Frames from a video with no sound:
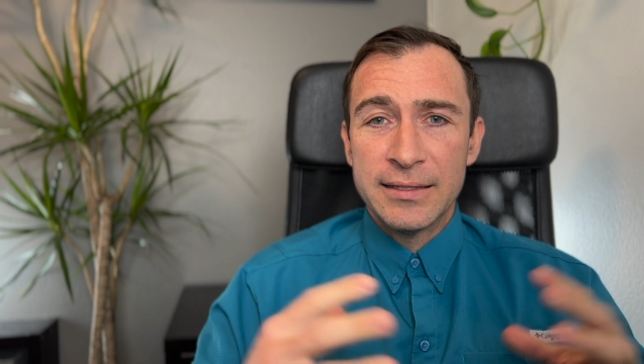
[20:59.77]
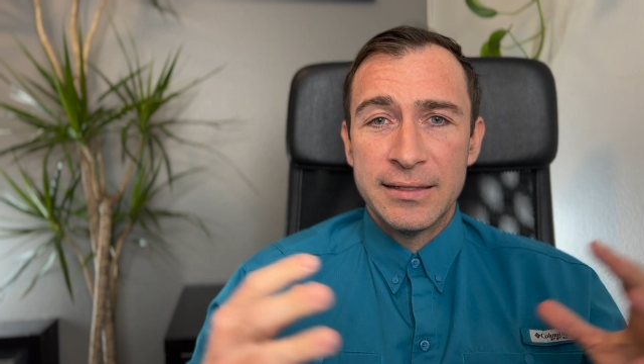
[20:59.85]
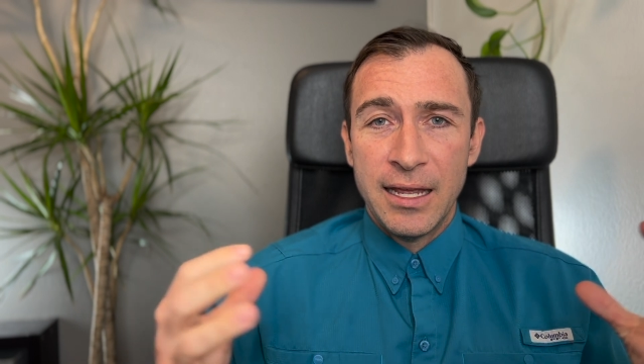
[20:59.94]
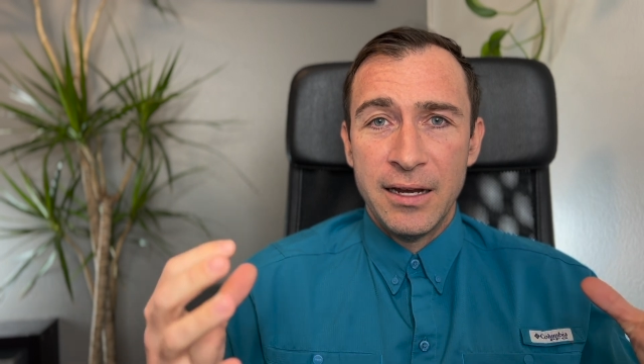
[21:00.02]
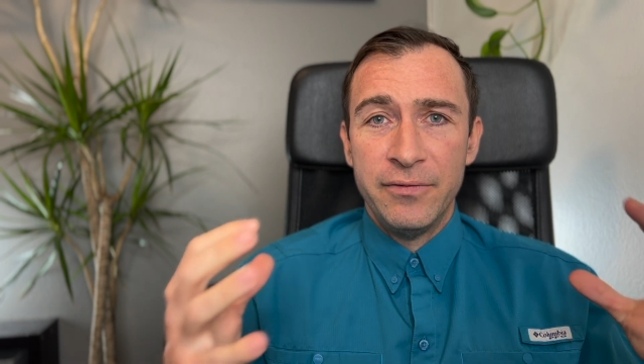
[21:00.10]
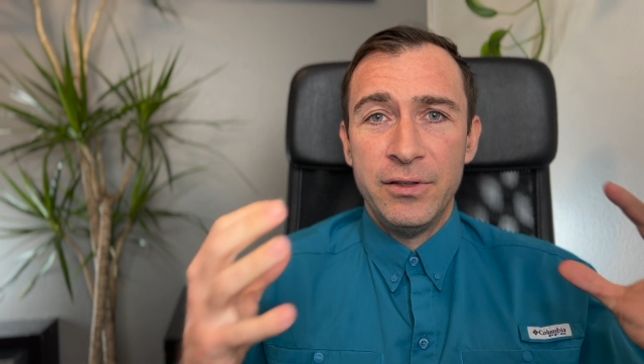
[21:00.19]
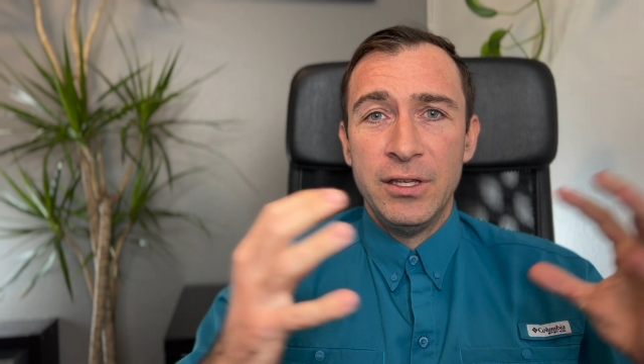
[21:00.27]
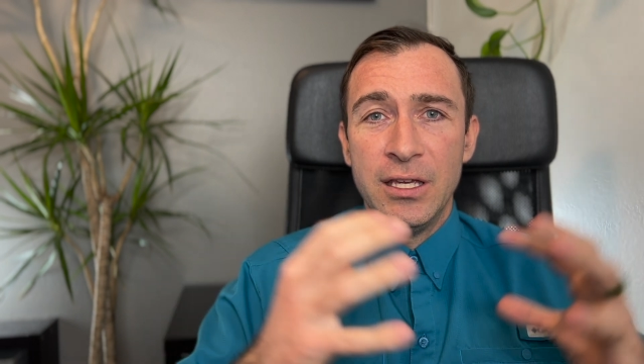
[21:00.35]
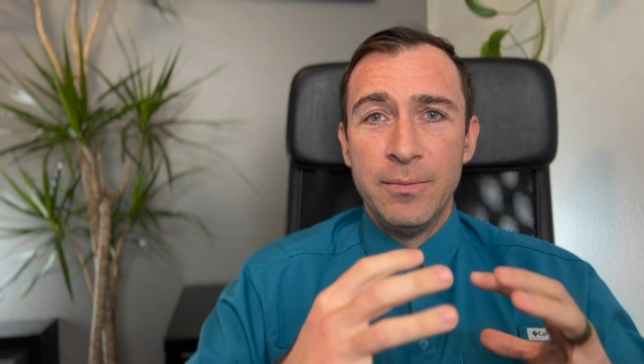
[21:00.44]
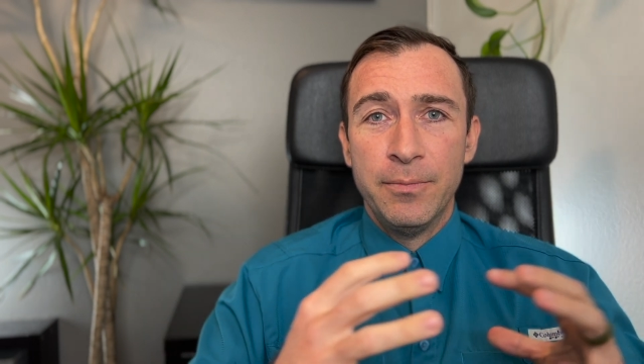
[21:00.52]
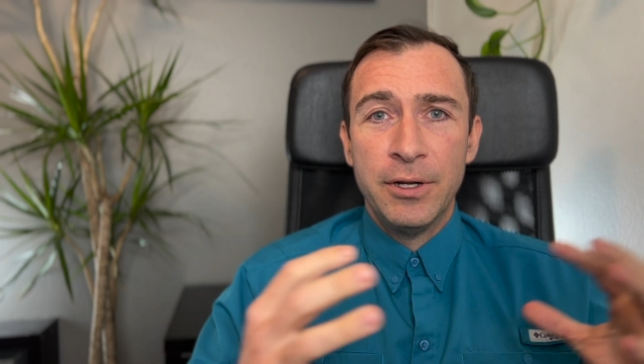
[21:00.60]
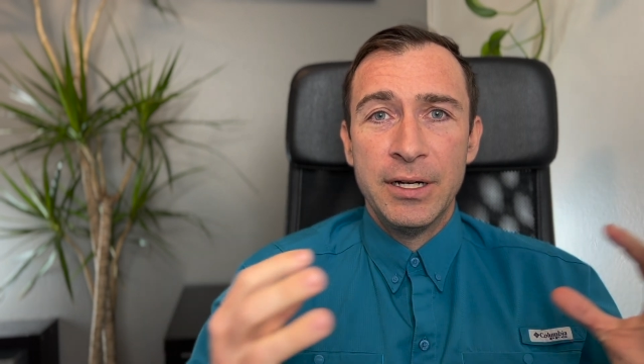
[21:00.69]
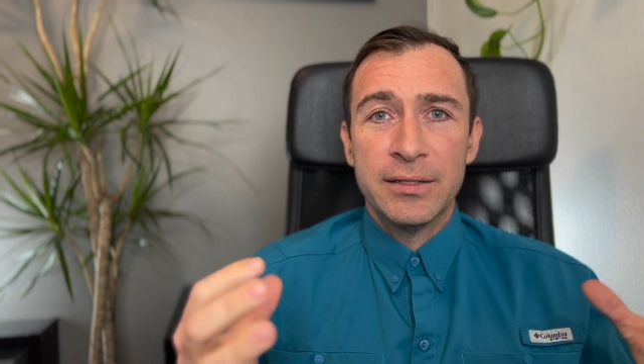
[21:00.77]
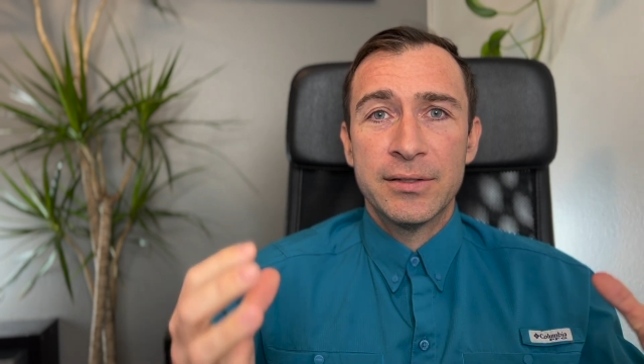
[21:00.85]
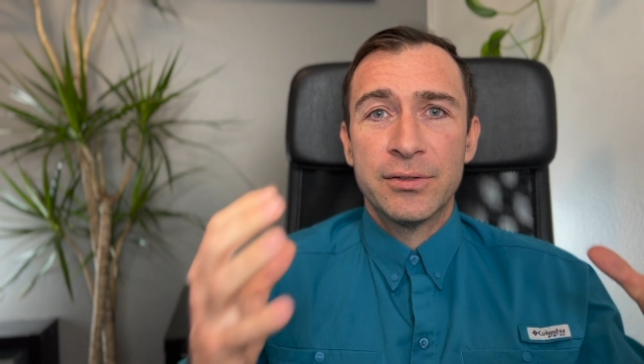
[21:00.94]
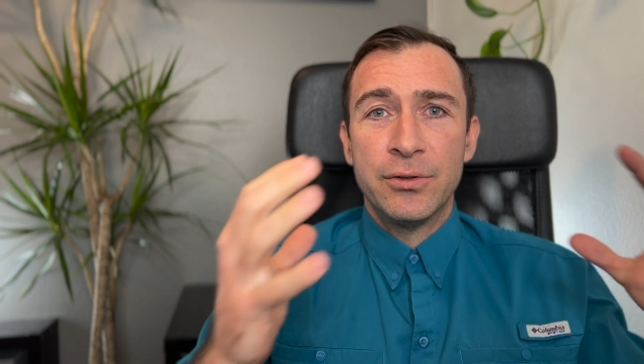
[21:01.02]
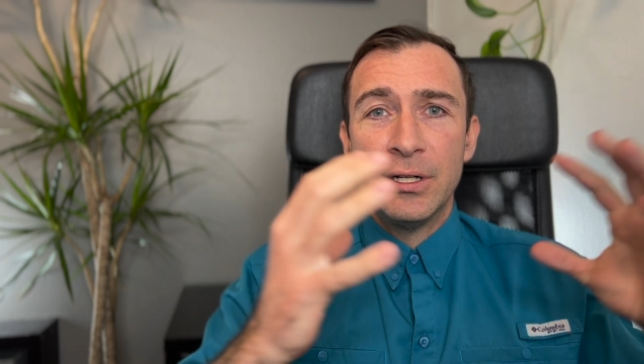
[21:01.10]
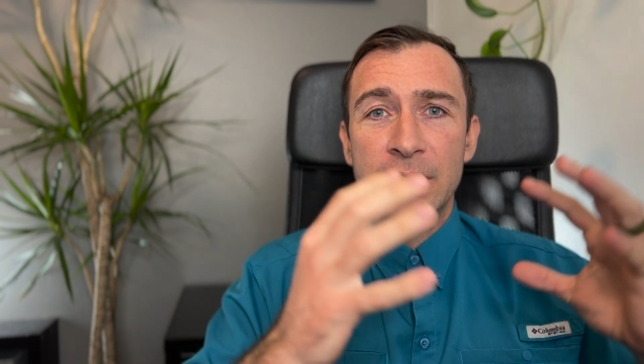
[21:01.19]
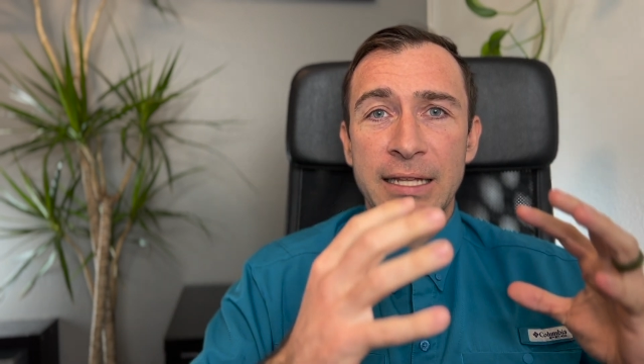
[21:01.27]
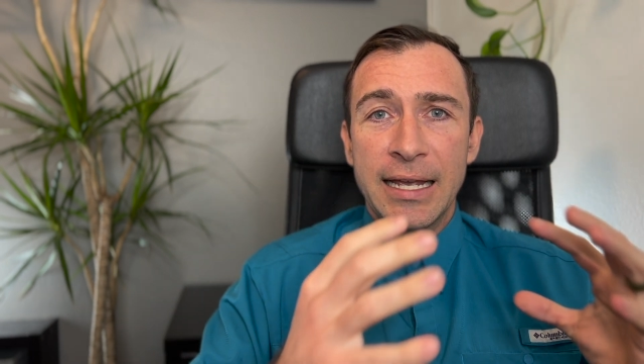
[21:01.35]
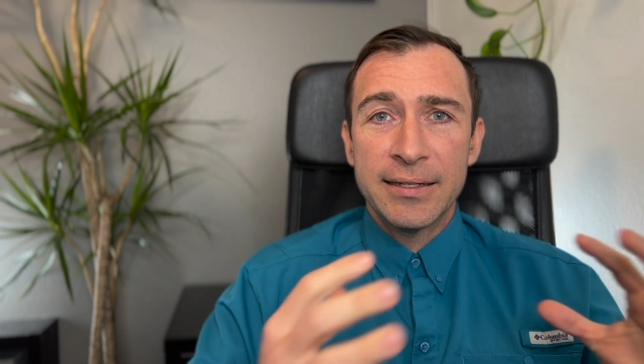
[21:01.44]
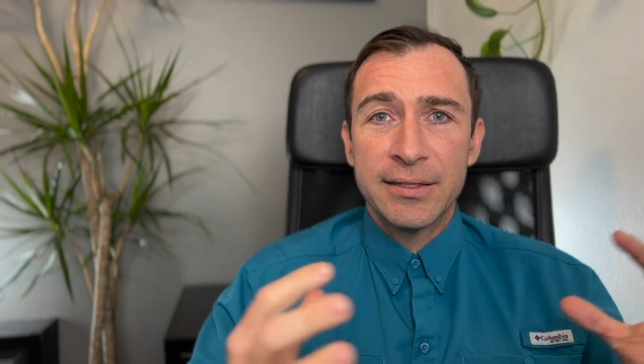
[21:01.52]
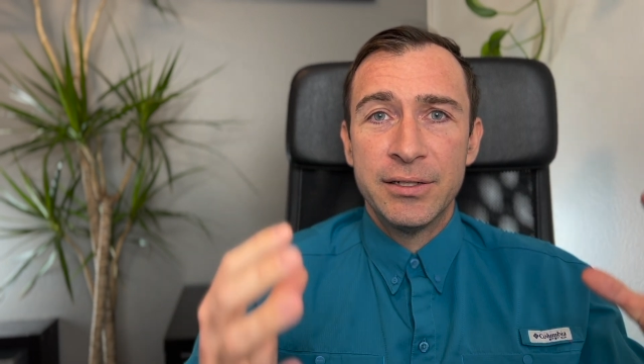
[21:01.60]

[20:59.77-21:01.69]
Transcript: that if you keep putting soil next